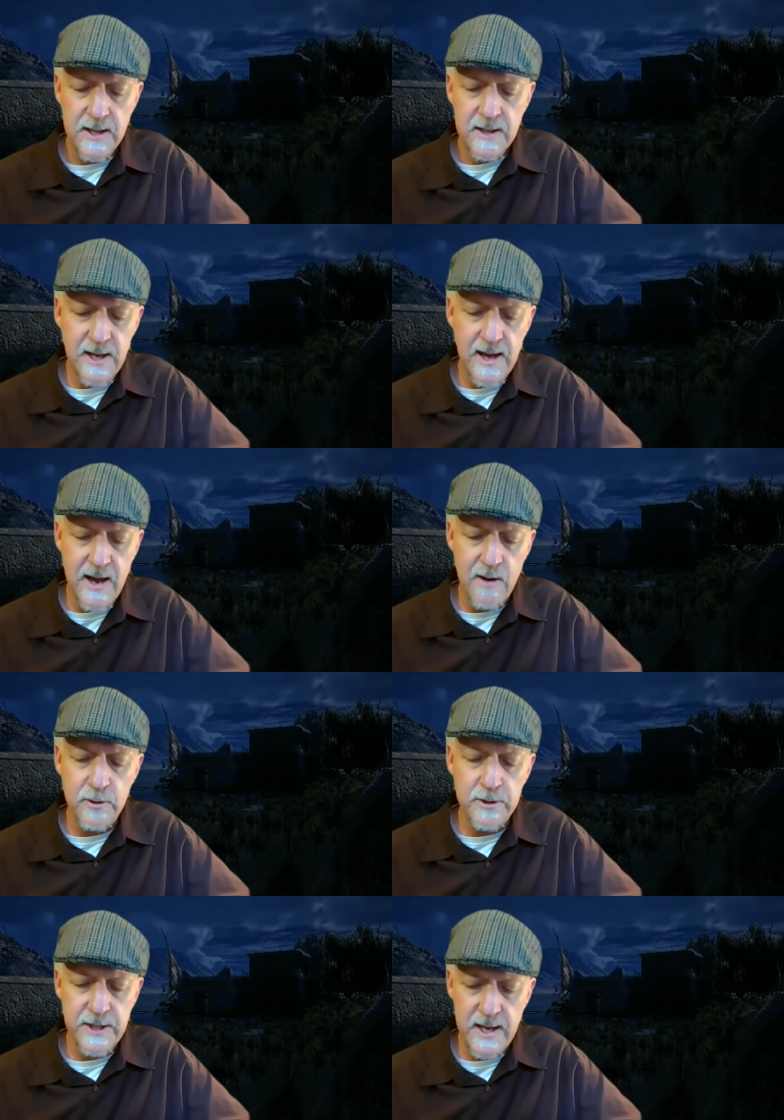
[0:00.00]
The
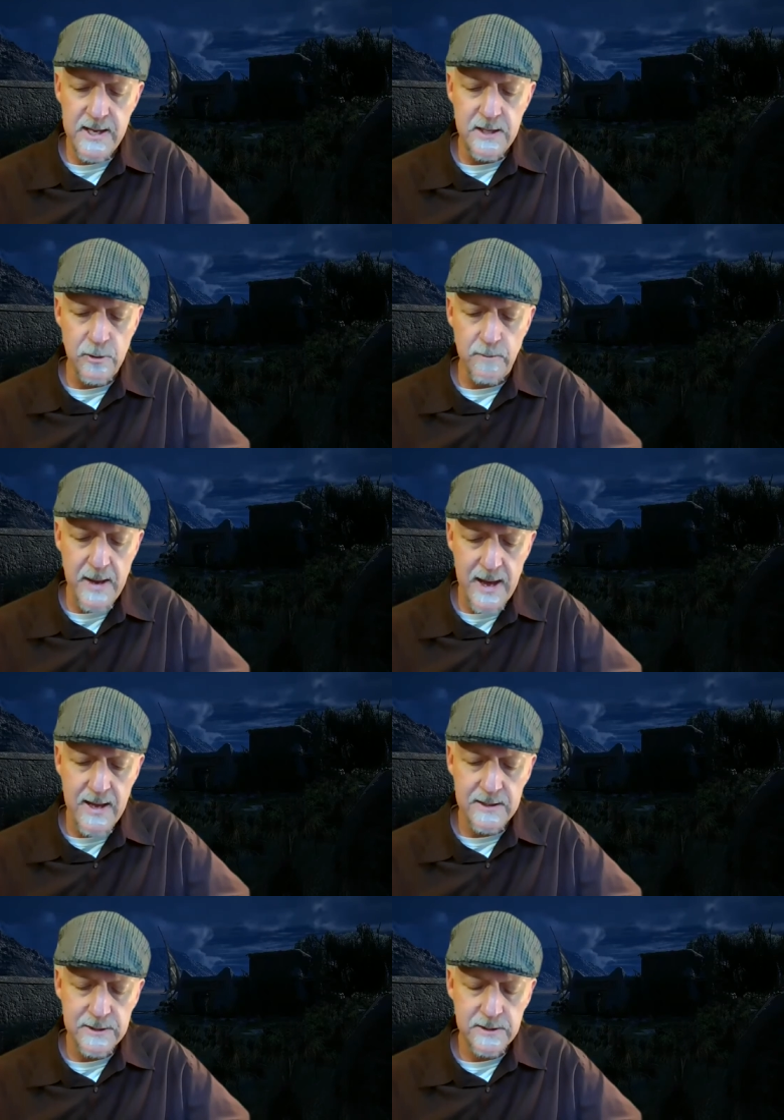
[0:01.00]
hour's eight are
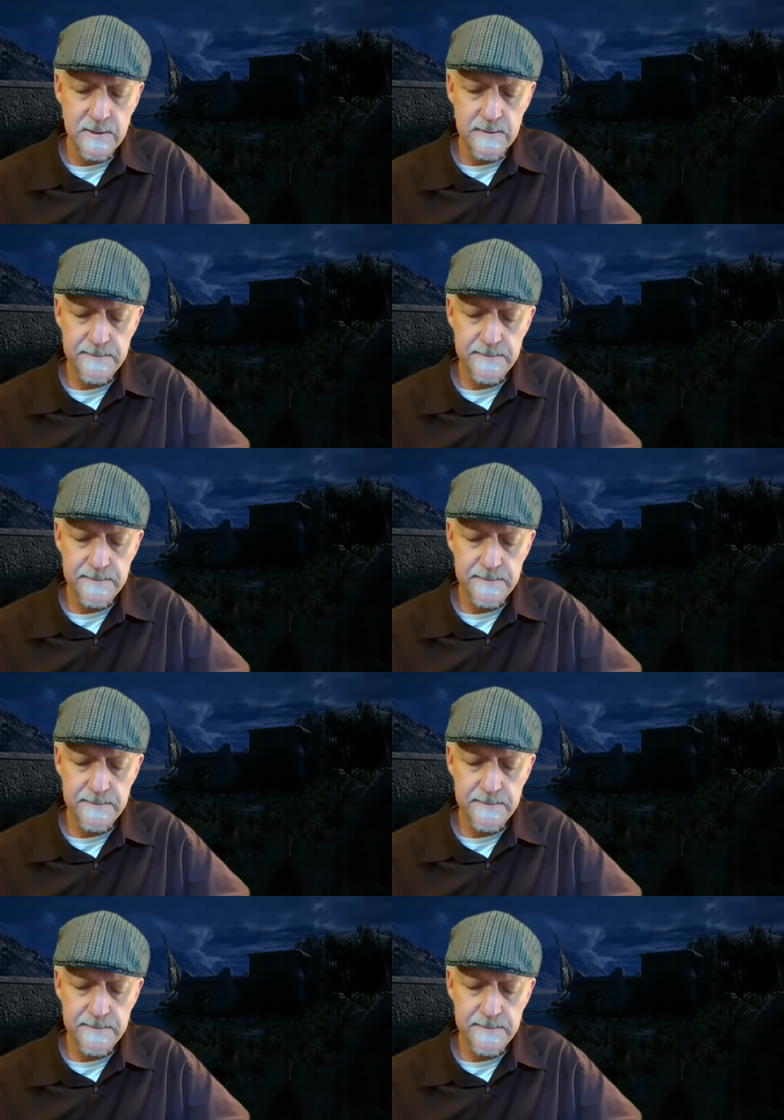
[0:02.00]
past.